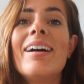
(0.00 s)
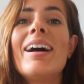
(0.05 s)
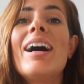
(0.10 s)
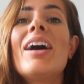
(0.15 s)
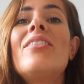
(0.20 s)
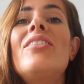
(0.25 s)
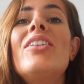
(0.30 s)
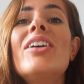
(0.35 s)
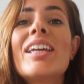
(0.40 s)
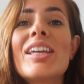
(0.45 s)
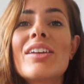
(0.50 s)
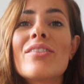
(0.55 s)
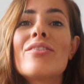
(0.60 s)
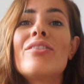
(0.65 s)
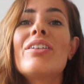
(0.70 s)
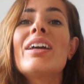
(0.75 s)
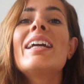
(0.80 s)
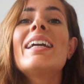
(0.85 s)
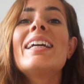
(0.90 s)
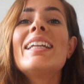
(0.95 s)
our fucking
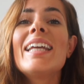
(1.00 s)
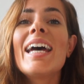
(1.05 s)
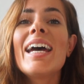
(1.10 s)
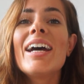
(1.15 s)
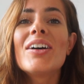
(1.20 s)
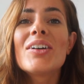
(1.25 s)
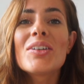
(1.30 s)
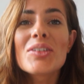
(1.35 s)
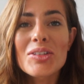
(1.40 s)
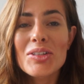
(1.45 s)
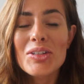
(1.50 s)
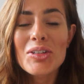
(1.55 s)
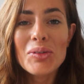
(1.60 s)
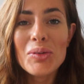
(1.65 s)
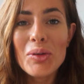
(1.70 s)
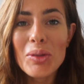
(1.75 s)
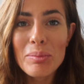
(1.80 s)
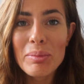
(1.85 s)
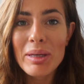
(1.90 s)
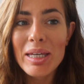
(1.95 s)
fingernails to
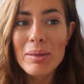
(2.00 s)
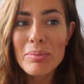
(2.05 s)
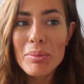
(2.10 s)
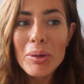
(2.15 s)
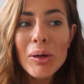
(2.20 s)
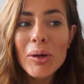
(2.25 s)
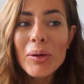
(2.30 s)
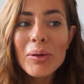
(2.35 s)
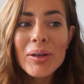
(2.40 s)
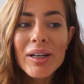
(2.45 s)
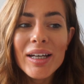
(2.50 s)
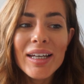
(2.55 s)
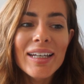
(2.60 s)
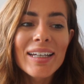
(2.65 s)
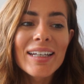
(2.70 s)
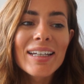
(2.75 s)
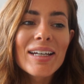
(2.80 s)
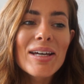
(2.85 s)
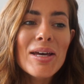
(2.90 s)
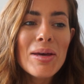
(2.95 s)
other people.
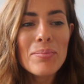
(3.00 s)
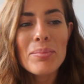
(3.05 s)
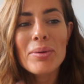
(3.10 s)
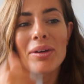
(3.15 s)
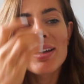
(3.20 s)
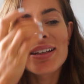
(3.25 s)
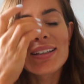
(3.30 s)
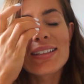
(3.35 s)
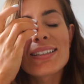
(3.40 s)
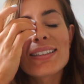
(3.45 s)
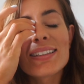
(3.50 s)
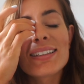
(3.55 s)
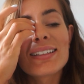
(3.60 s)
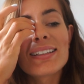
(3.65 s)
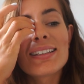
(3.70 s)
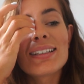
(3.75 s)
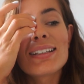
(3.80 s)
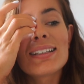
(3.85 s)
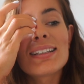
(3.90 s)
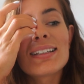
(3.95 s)
But
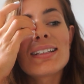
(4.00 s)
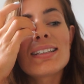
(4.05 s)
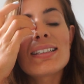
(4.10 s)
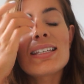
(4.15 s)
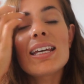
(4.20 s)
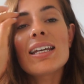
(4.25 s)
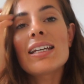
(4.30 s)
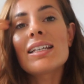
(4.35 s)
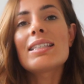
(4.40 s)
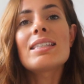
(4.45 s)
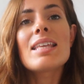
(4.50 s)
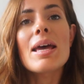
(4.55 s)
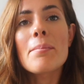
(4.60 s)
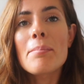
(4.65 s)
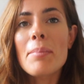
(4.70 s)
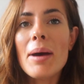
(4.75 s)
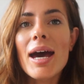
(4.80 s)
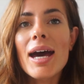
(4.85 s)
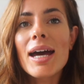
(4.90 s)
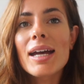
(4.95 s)
take a step
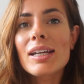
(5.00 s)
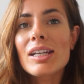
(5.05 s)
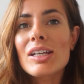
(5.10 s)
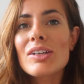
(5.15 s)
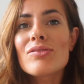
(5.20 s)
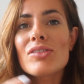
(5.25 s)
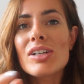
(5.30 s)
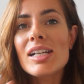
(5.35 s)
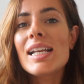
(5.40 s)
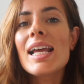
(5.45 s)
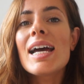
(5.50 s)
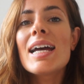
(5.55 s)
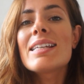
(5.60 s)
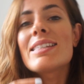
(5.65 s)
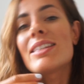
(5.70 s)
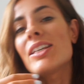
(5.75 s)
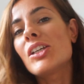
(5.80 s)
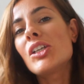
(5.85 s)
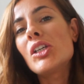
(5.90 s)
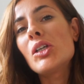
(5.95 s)
back, realise
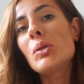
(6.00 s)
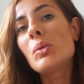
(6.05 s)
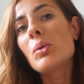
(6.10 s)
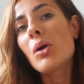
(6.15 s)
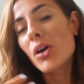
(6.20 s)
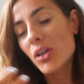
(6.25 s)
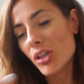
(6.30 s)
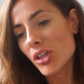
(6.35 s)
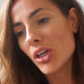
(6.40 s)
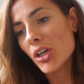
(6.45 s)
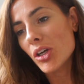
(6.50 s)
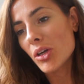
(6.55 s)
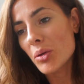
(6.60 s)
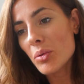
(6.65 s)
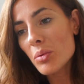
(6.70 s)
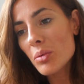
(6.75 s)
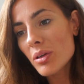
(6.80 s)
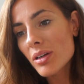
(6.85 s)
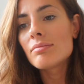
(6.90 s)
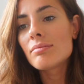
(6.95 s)
that you are
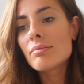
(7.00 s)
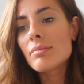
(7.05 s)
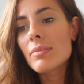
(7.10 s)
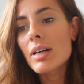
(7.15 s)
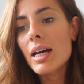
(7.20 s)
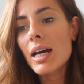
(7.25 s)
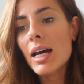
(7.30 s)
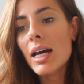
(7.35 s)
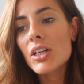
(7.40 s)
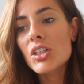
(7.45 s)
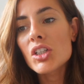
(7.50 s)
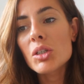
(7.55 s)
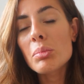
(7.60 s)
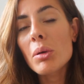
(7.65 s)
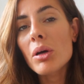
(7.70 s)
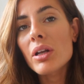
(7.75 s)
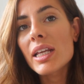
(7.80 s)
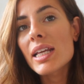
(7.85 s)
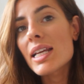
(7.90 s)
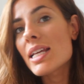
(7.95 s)
you, and your
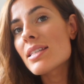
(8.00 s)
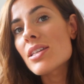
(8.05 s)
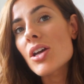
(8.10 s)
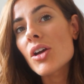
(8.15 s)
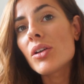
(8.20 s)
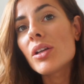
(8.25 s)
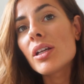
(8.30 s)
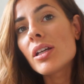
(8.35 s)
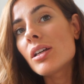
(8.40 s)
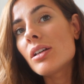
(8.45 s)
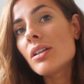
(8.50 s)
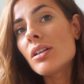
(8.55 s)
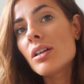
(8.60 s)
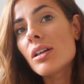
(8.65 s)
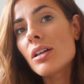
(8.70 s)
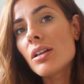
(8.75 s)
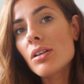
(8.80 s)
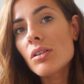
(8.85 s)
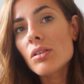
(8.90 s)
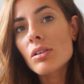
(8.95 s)
body is only
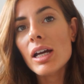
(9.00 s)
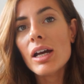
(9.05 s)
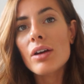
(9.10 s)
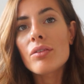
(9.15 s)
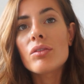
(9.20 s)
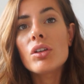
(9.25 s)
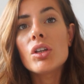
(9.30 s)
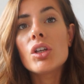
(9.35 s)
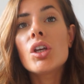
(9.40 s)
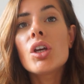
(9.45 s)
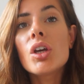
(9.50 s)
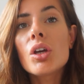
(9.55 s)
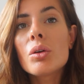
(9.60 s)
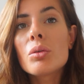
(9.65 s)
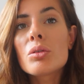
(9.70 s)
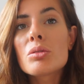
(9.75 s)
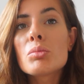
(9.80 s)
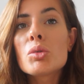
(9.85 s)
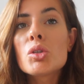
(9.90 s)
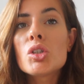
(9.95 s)
gonna look after you
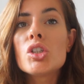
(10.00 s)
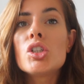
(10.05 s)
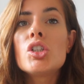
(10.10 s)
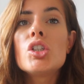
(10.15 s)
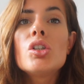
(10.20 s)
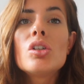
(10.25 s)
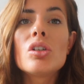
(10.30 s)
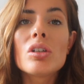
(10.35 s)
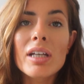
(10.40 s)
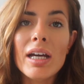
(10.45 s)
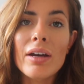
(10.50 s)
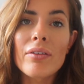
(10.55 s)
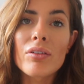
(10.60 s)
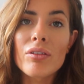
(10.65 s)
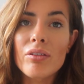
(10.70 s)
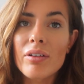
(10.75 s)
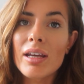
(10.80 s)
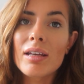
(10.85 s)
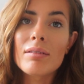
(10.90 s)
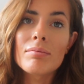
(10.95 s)
as much as you look
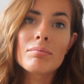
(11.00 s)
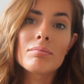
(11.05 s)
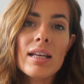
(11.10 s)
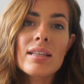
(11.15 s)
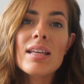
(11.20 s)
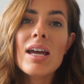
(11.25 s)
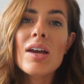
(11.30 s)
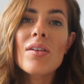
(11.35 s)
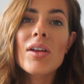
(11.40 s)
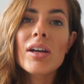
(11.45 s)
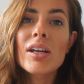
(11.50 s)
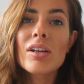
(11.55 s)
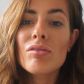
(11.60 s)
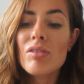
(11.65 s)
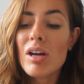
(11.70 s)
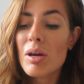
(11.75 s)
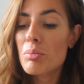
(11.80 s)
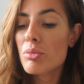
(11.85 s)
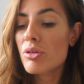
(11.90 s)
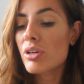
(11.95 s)
after it. I sound like a
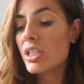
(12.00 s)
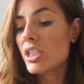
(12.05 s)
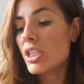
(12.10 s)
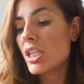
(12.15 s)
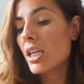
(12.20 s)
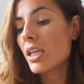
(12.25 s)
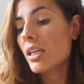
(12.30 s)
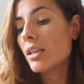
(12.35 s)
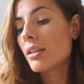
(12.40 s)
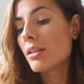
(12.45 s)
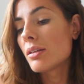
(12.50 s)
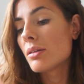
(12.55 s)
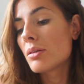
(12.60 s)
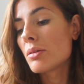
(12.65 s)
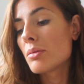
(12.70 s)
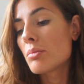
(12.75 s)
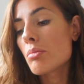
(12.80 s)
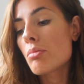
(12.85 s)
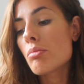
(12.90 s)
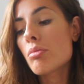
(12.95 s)
right preachy
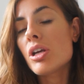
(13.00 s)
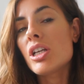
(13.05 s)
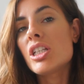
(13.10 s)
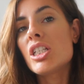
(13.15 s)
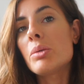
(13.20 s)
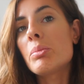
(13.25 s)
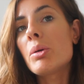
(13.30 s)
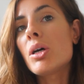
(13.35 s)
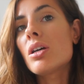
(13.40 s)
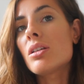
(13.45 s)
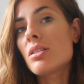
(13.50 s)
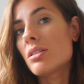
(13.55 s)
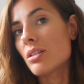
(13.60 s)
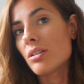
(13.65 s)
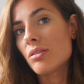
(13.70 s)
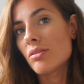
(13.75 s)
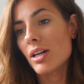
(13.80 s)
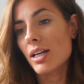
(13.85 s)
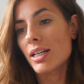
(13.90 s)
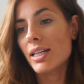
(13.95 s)

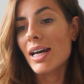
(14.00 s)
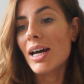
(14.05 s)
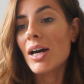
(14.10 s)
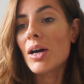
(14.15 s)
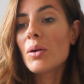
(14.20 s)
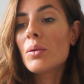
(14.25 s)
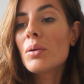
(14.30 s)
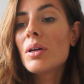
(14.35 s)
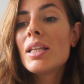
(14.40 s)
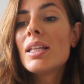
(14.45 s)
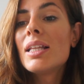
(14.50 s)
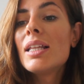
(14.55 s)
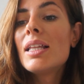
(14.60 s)
person right now,